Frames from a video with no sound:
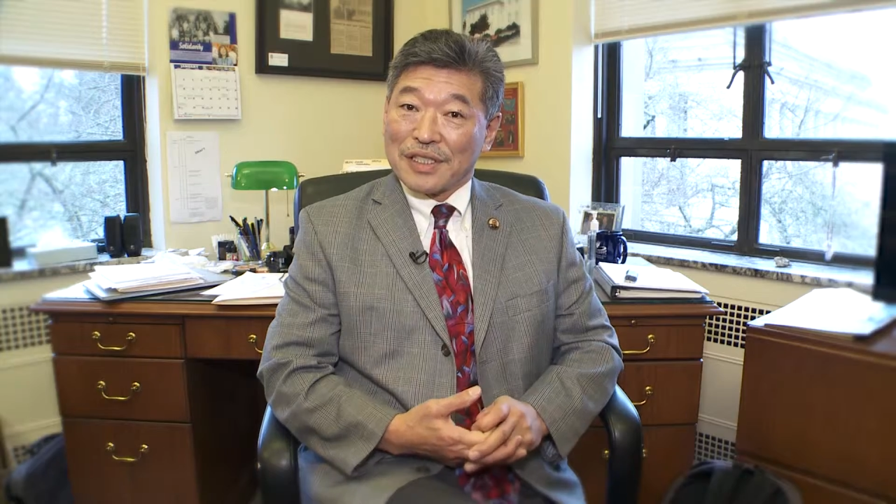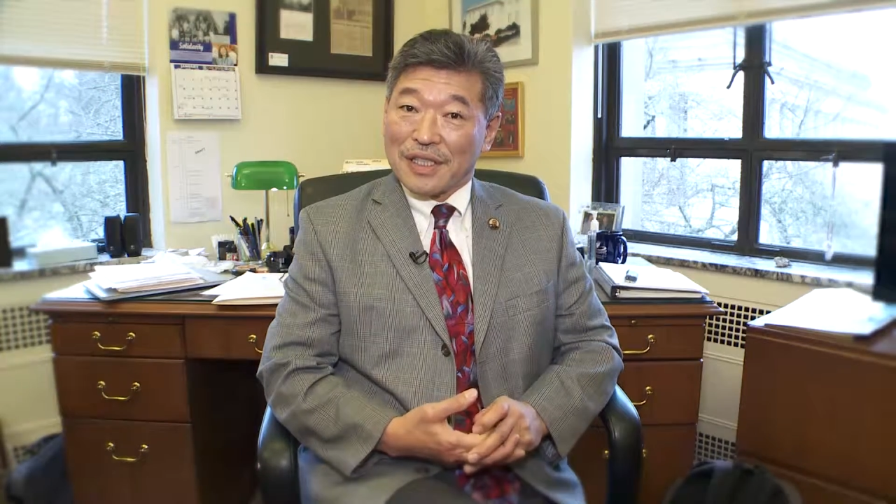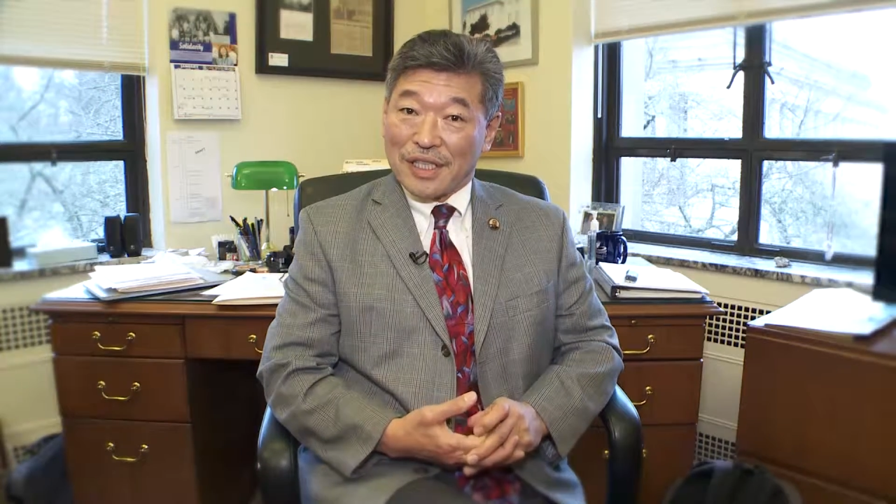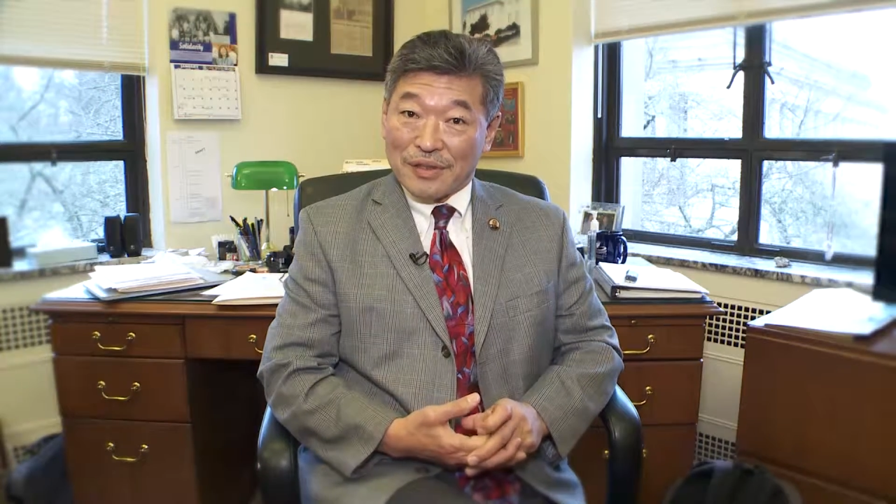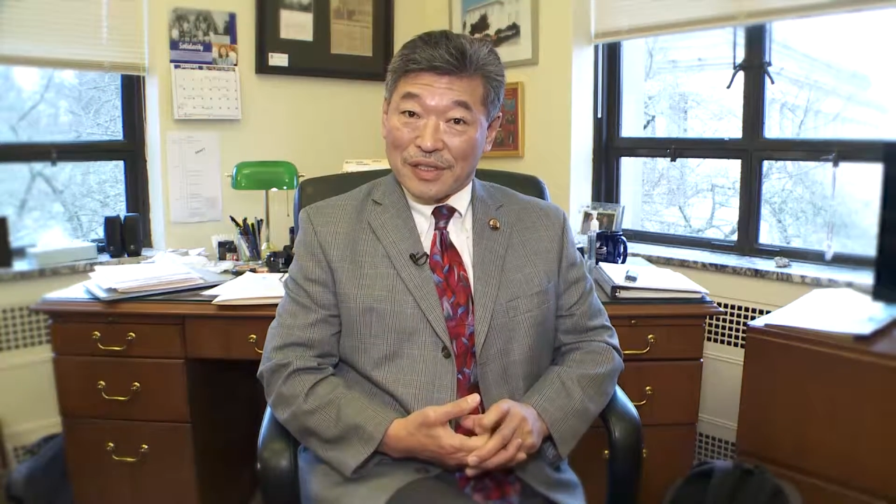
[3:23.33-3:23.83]

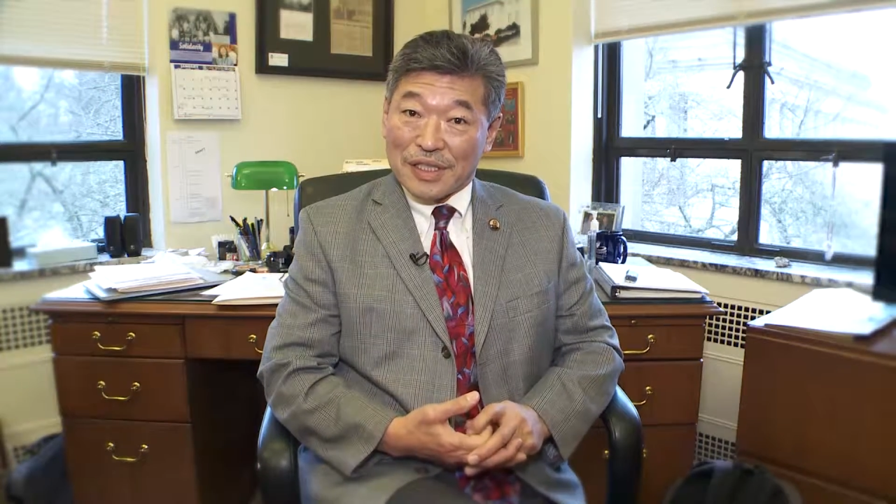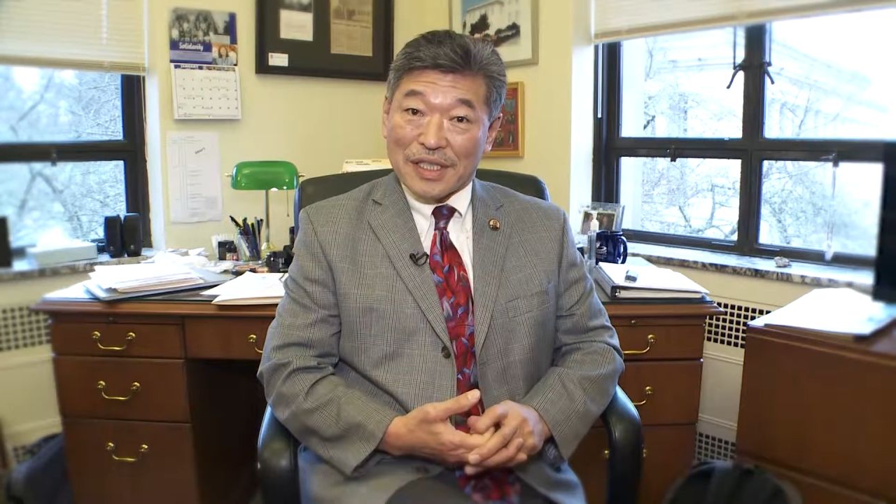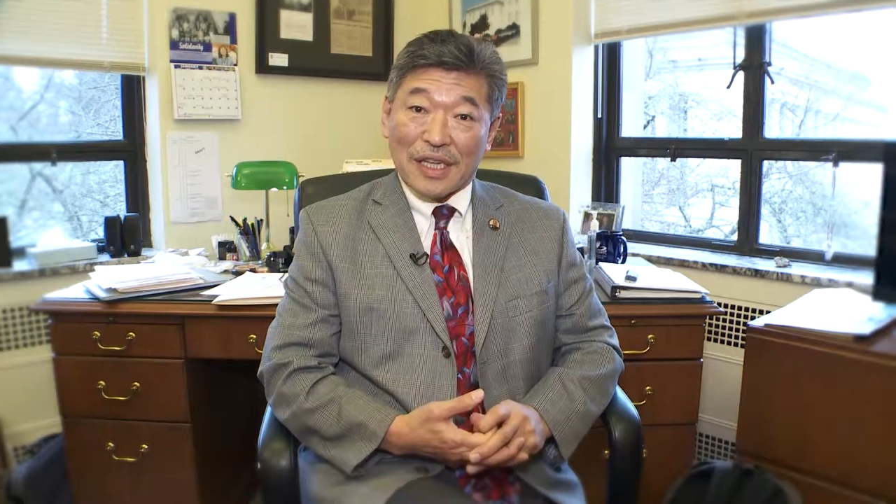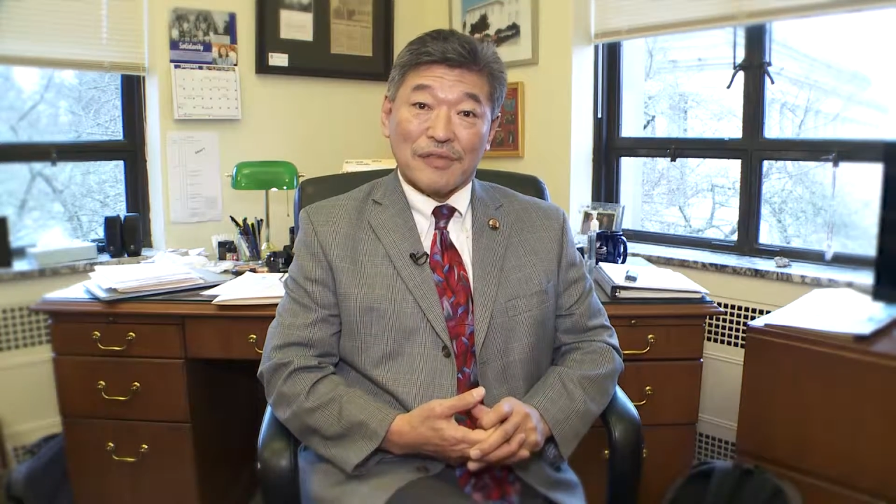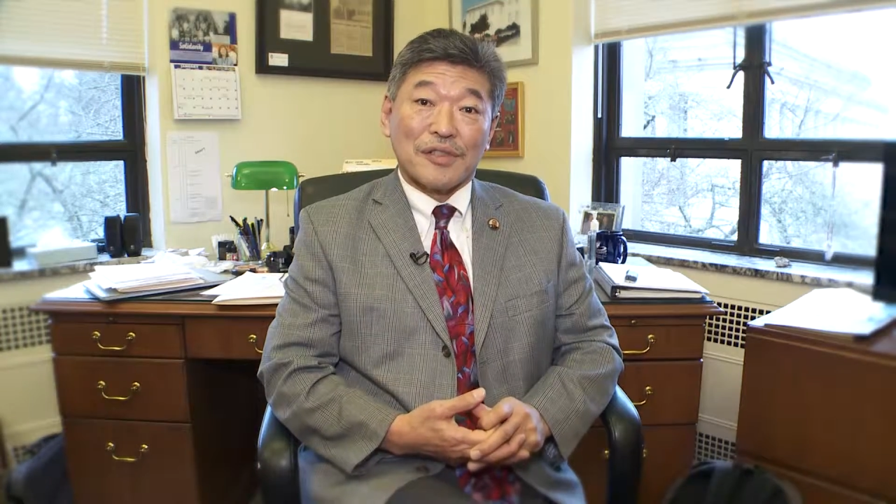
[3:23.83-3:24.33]
later
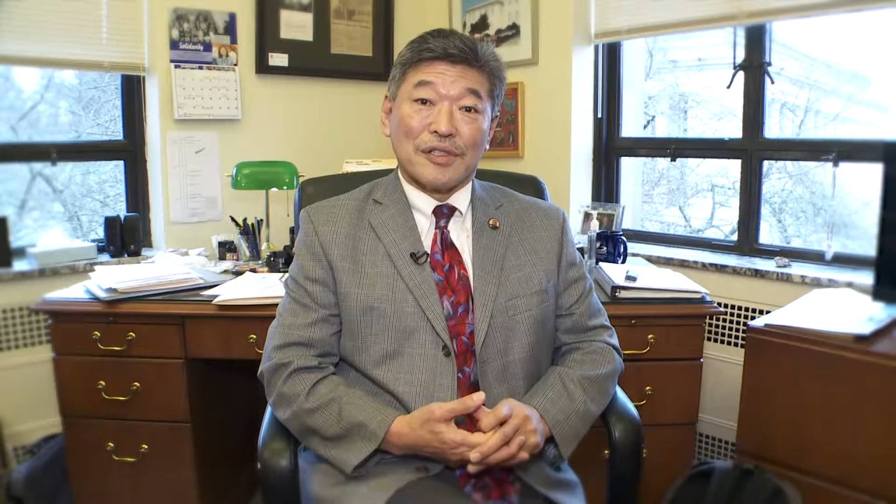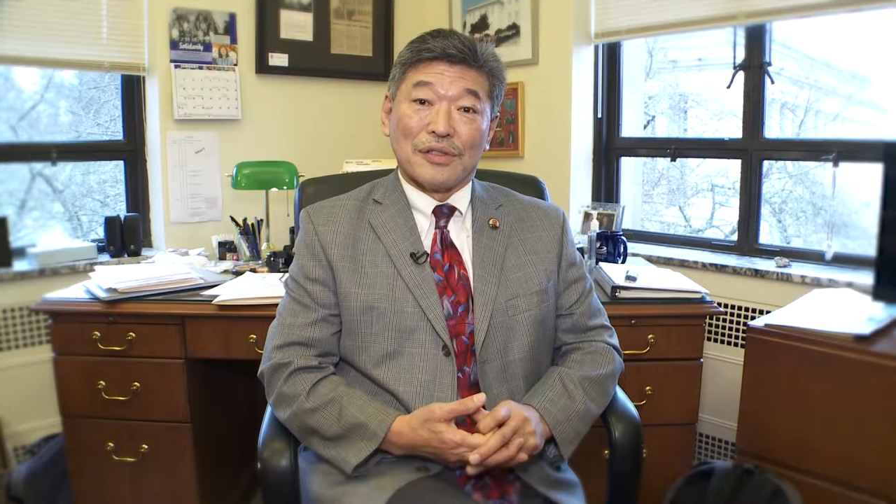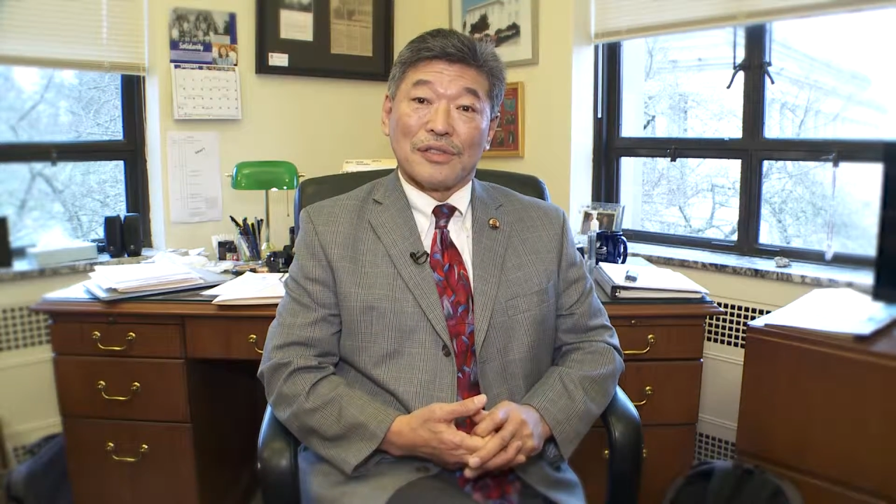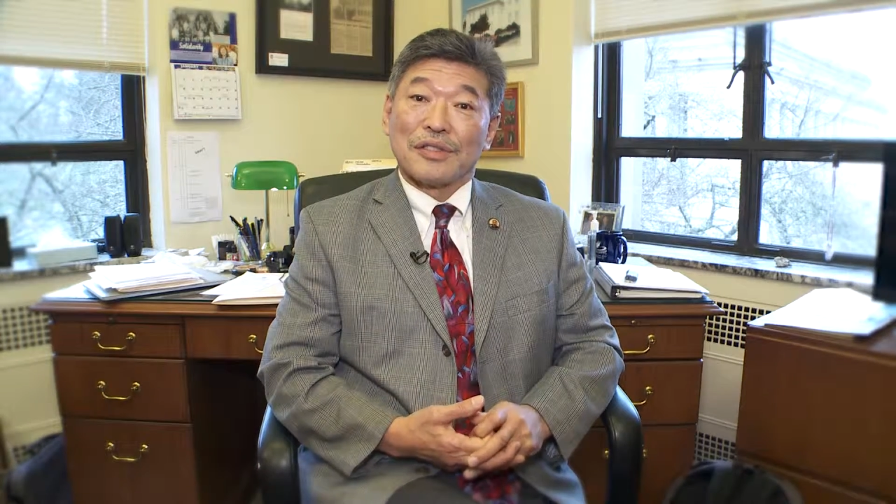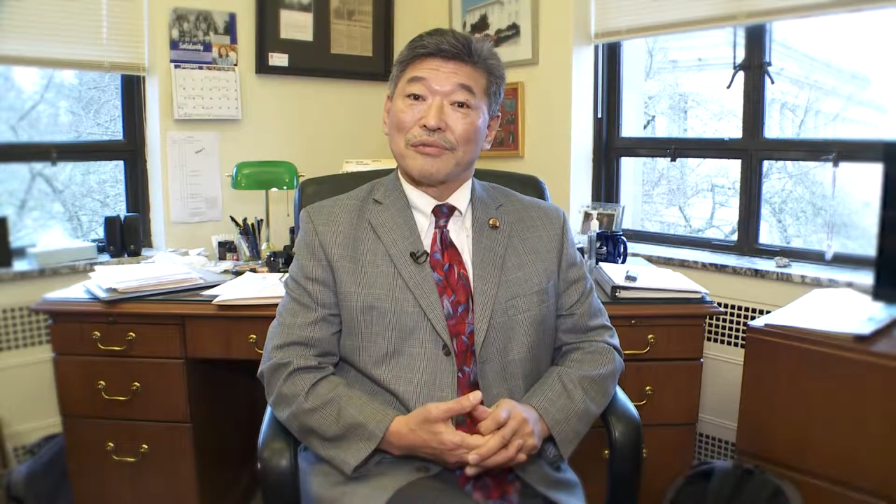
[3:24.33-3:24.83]
this
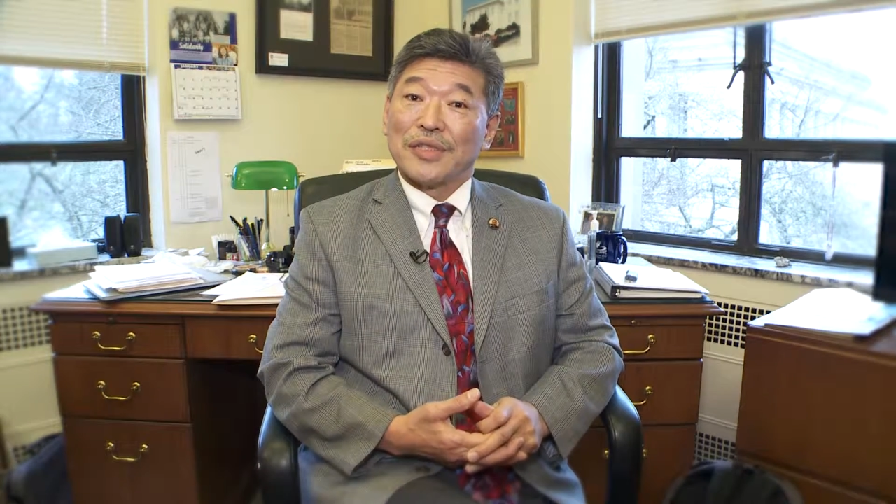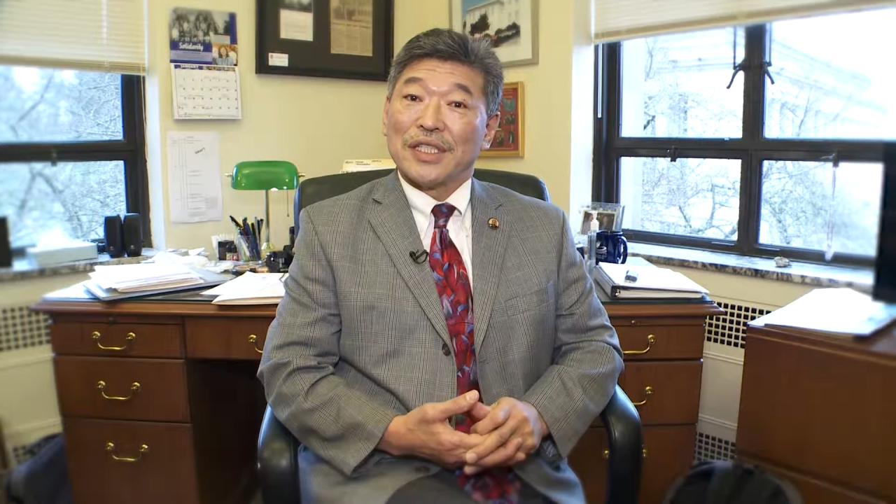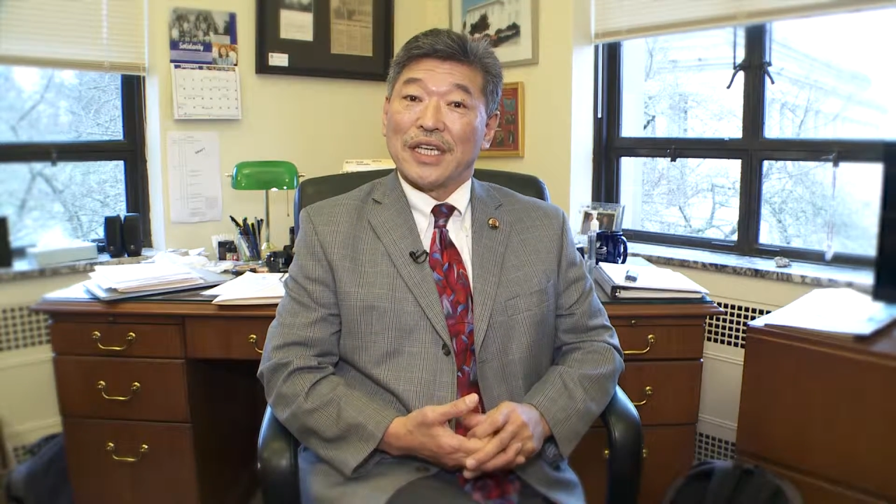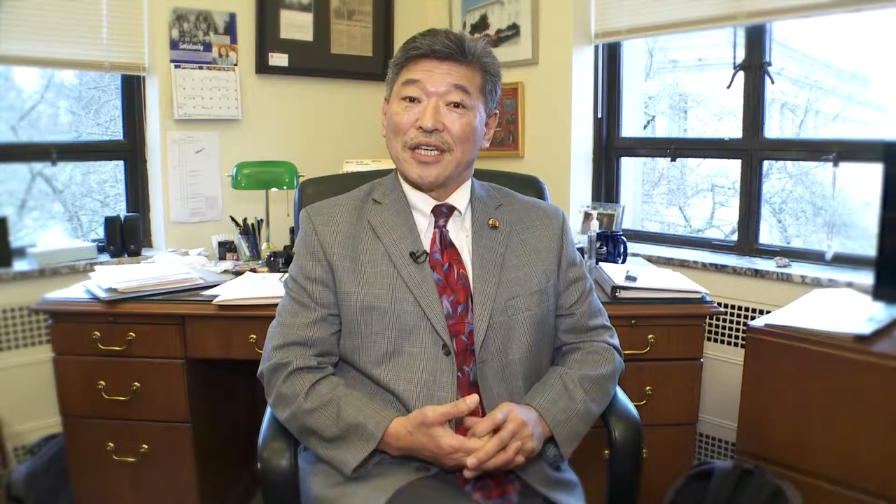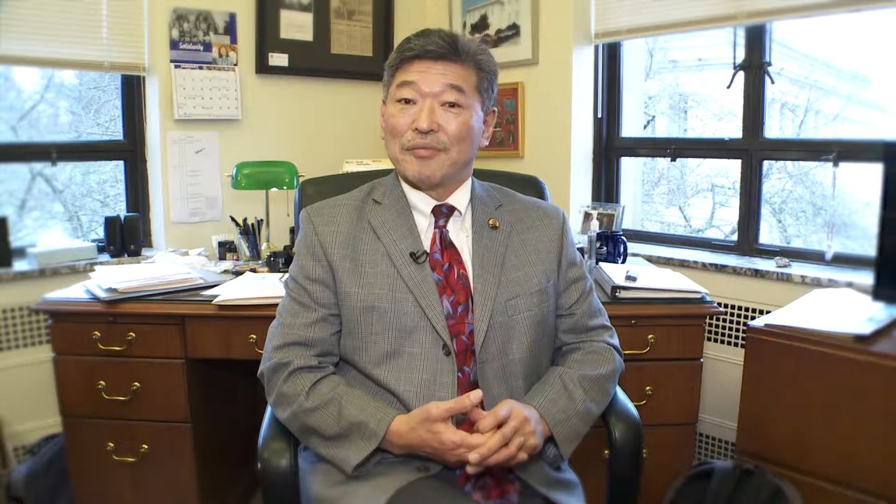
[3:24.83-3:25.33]
afternoon to
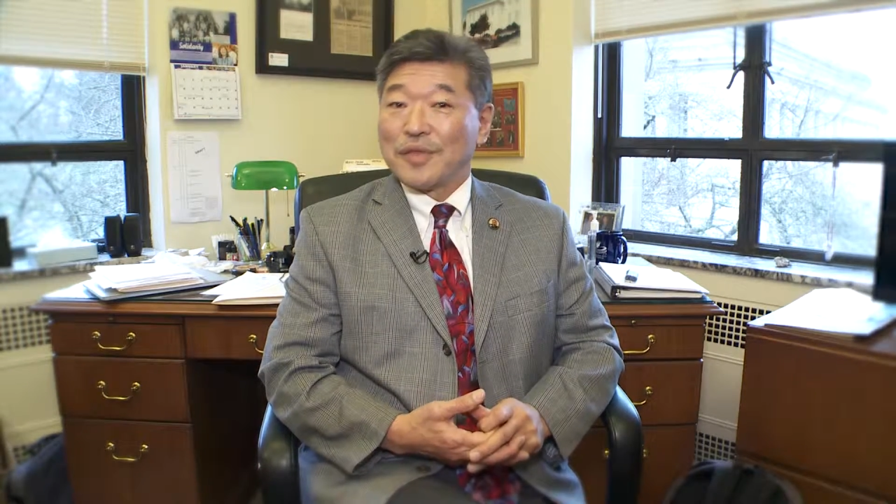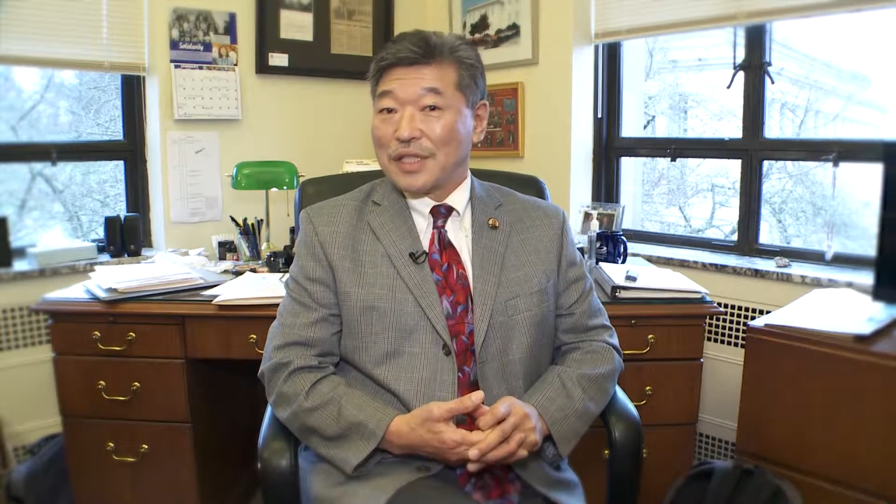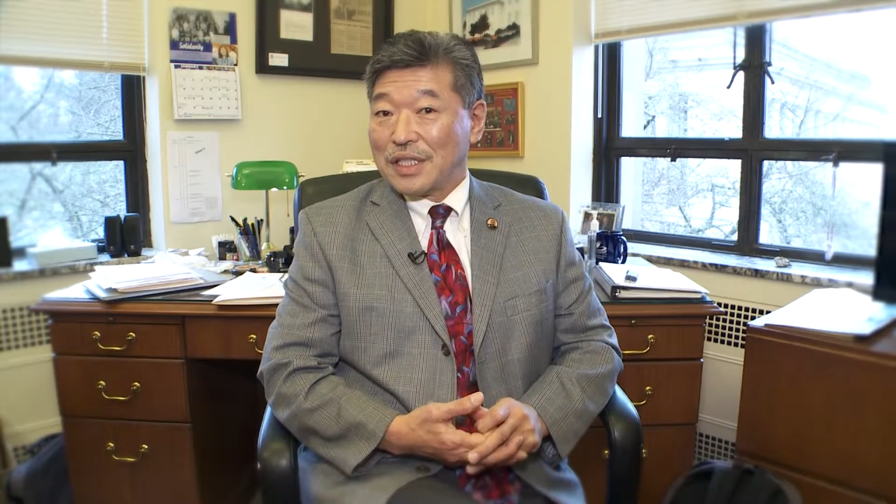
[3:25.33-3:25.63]
rename